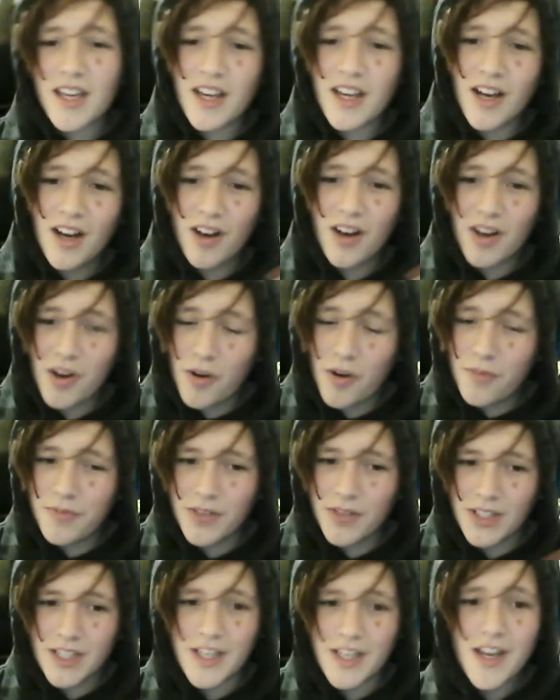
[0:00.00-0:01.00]

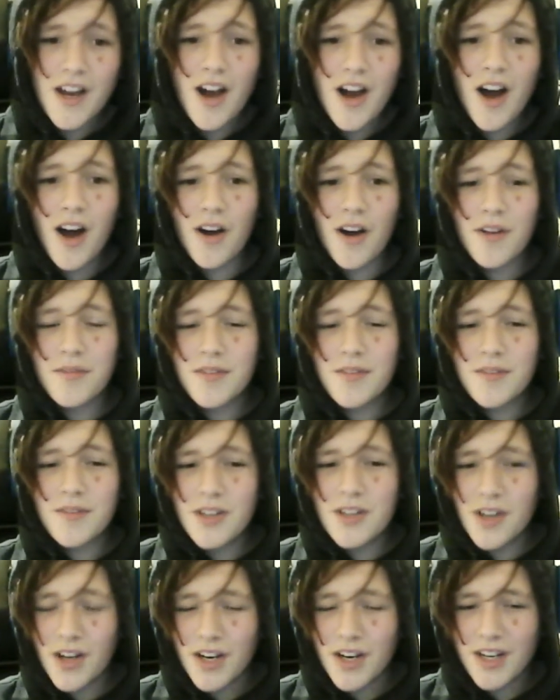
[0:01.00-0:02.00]
hopefully, a
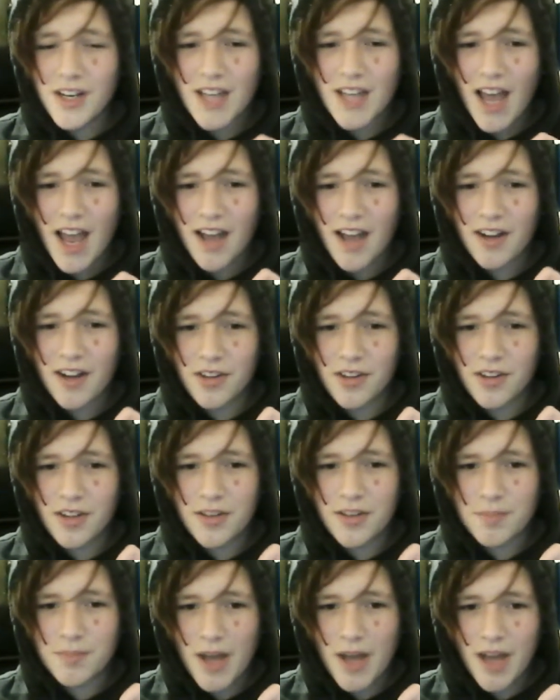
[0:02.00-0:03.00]
good attack on
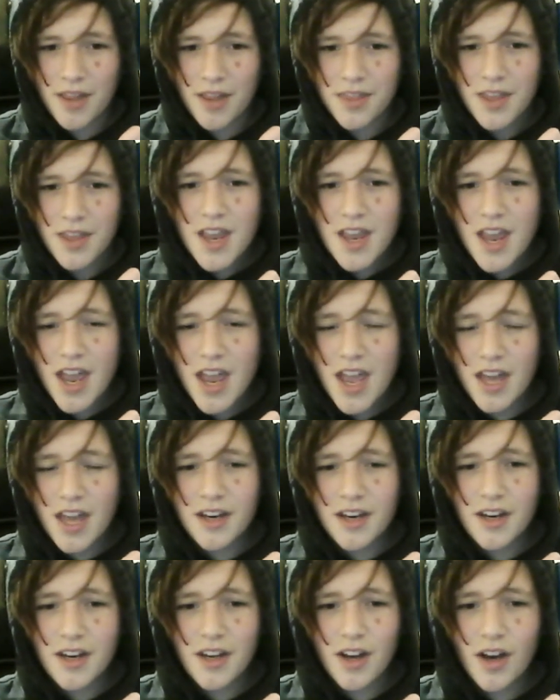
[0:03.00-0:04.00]
this path,
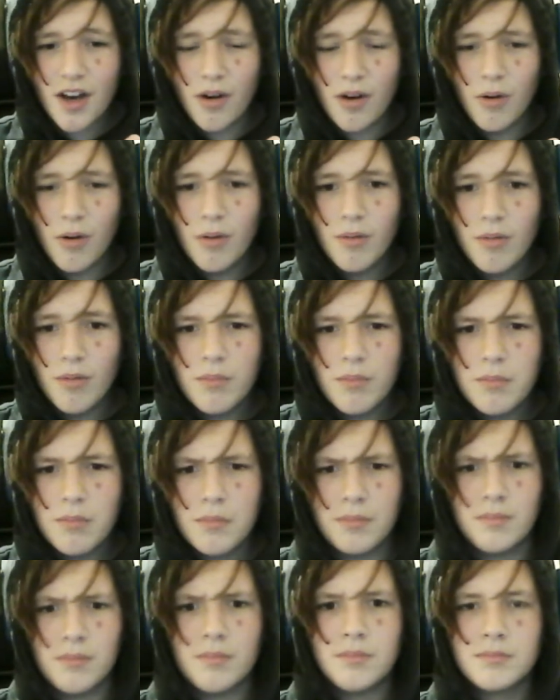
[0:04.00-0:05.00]
and a
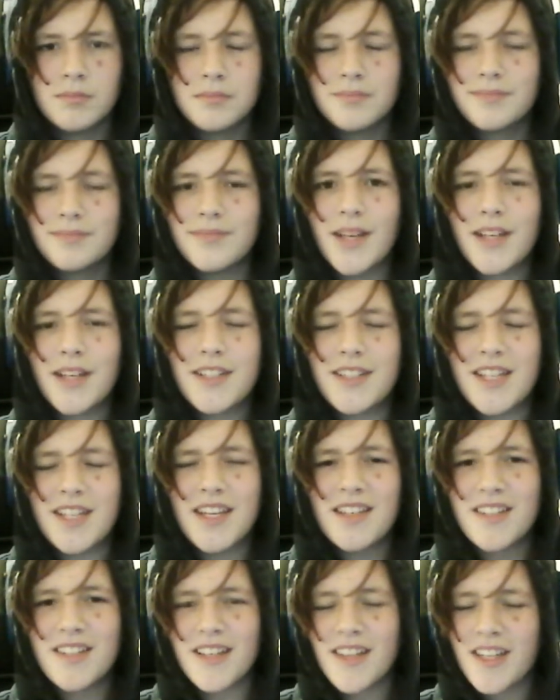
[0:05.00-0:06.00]

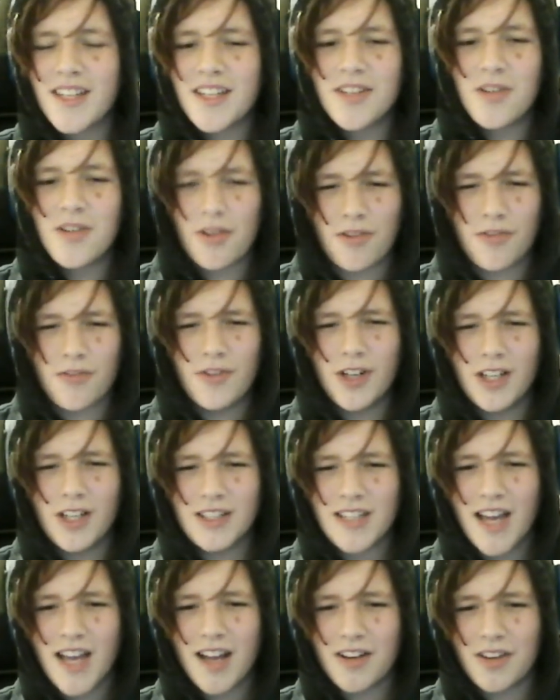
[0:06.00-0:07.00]
decently useful
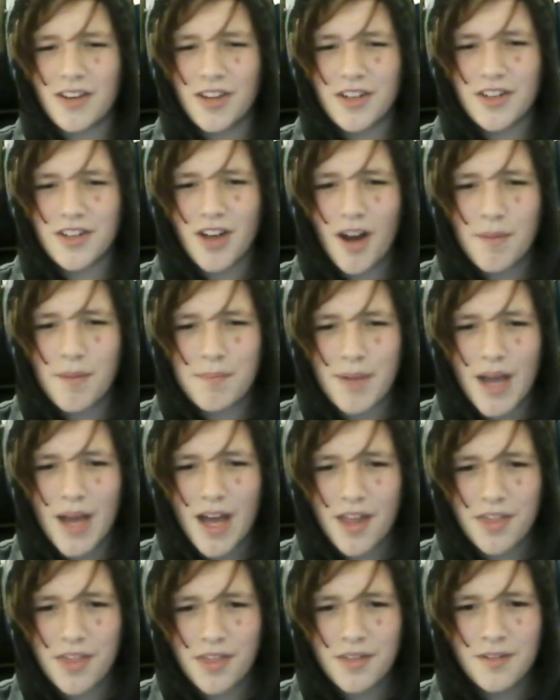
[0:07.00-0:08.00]
attack on the top
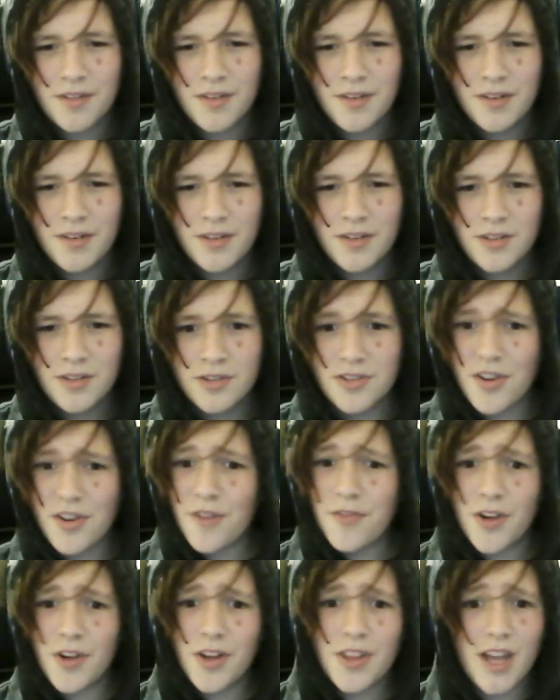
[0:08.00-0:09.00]
path?
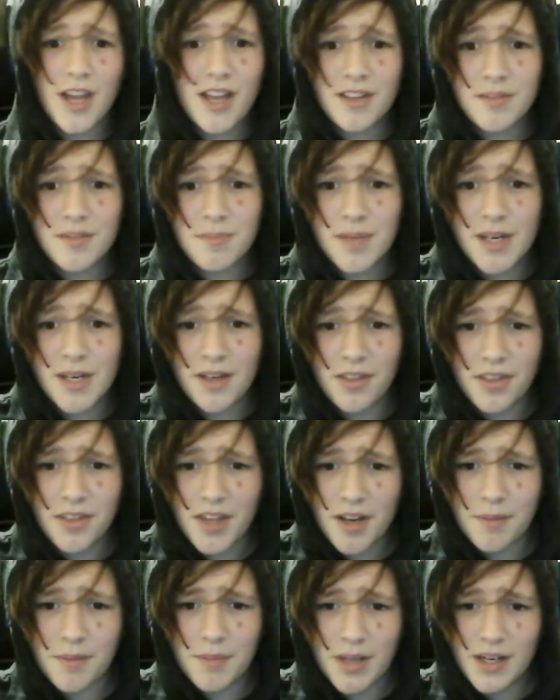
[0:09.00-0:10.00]
So far, that hasn't been a
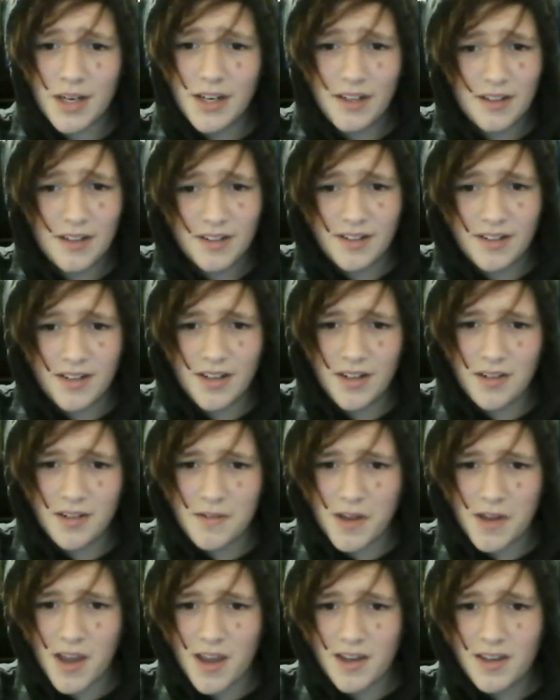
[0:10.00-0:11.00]
thing, but
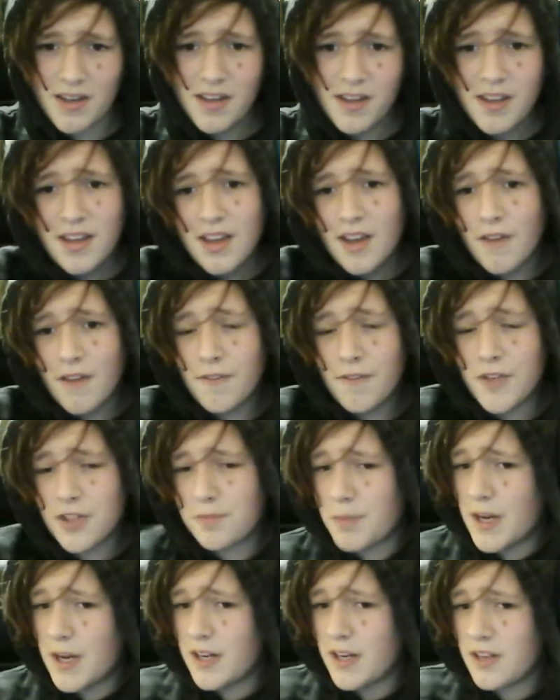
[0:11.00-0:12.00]
okay. If you
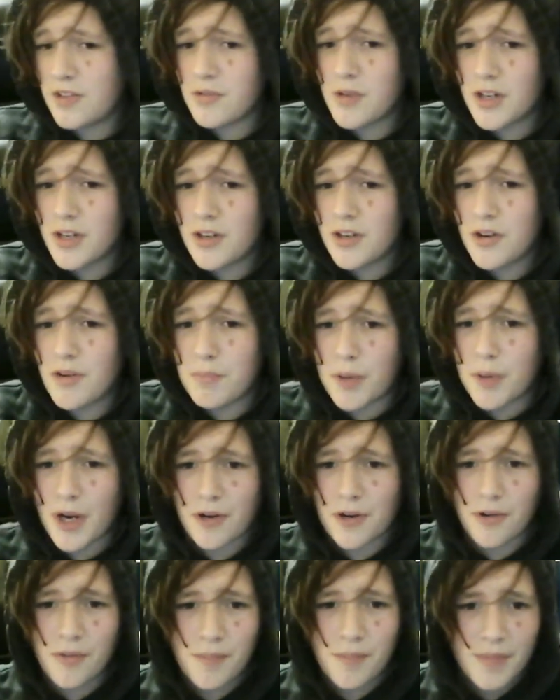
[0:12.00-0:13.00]
spin into a goo
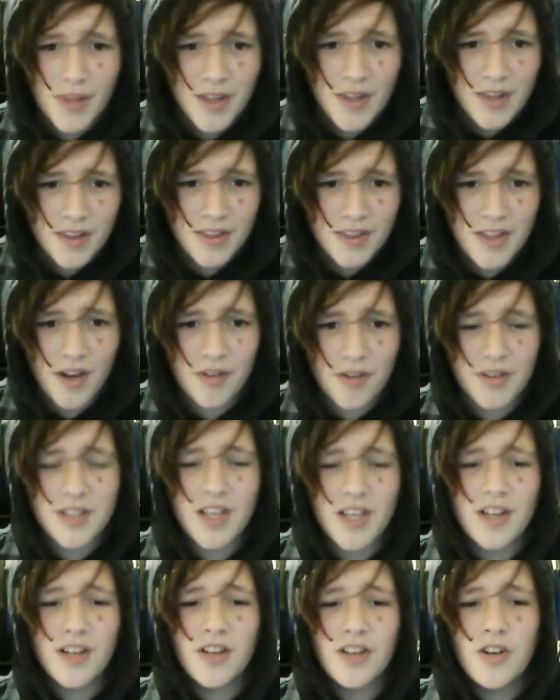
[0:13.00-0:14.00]
puddle, there is
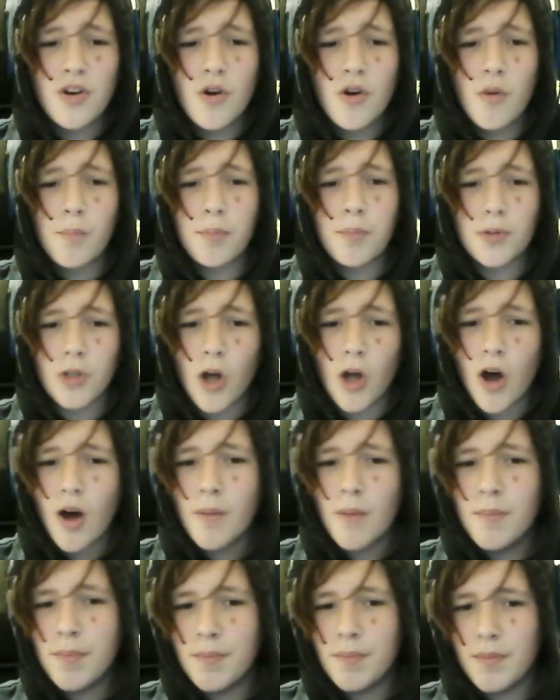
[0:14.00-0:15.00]
a goo
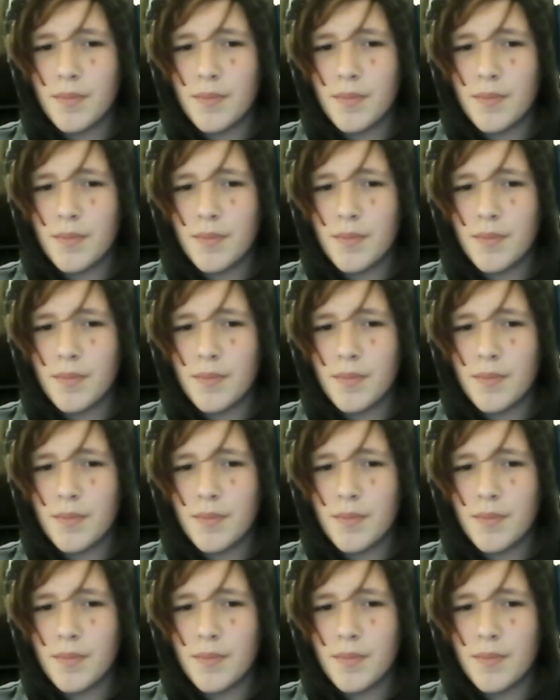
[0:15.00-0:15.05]
blob